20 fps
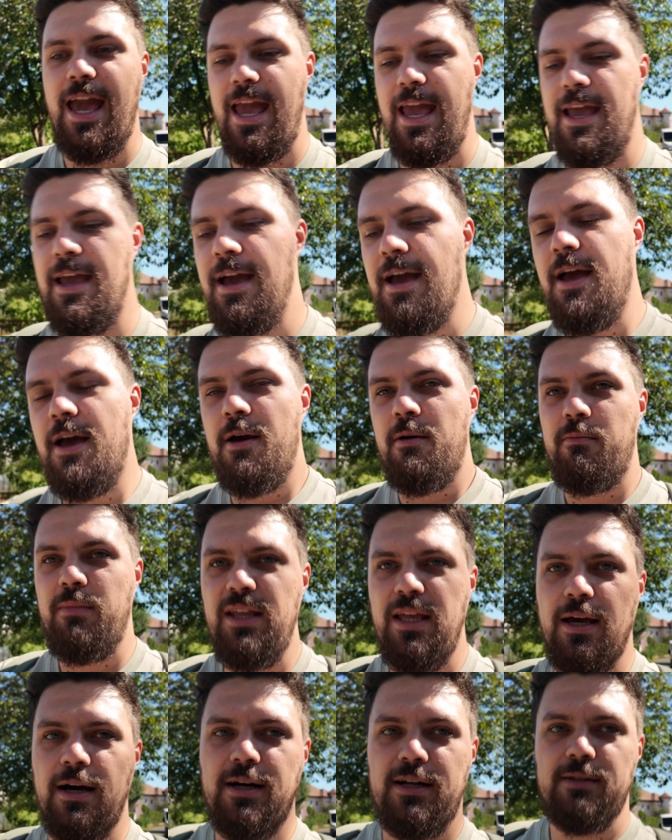a
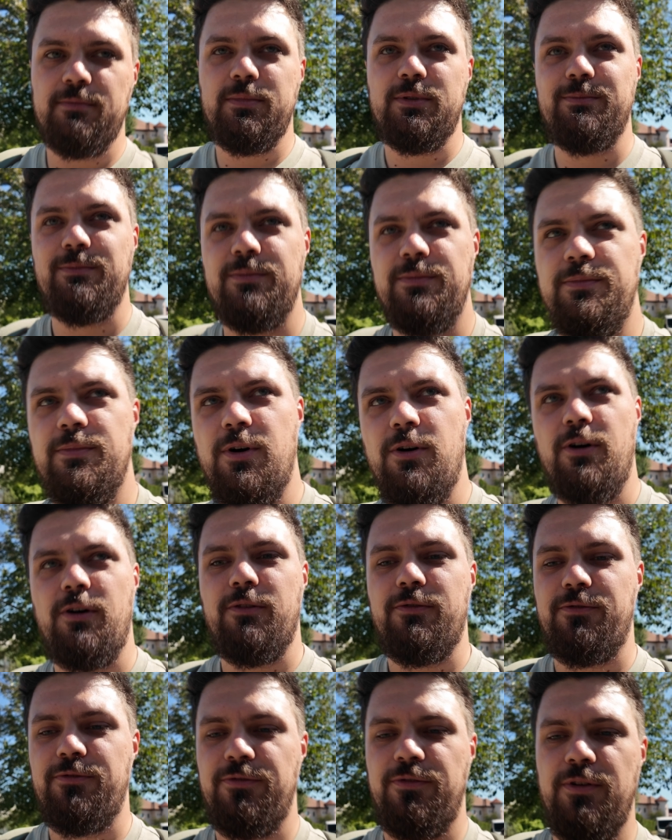mini album
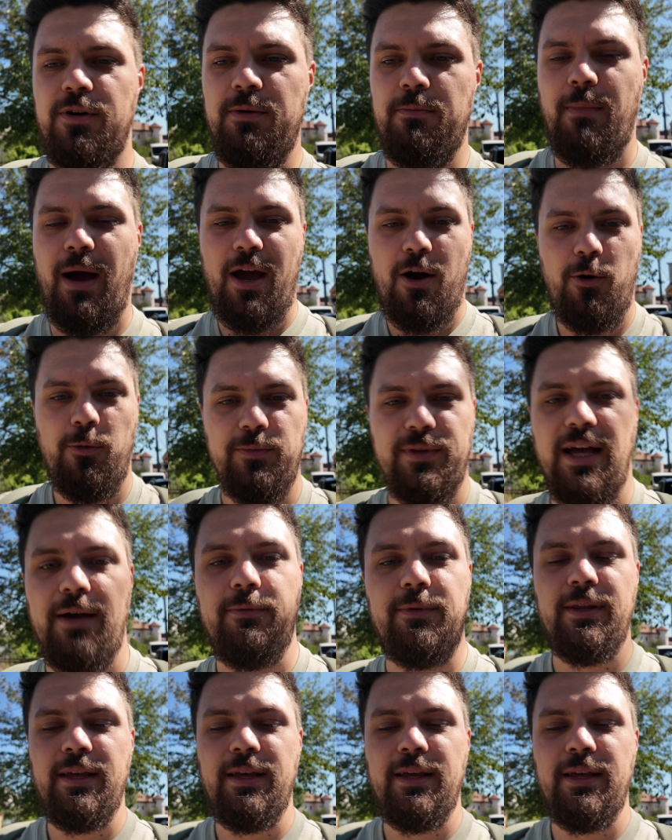of my hometown.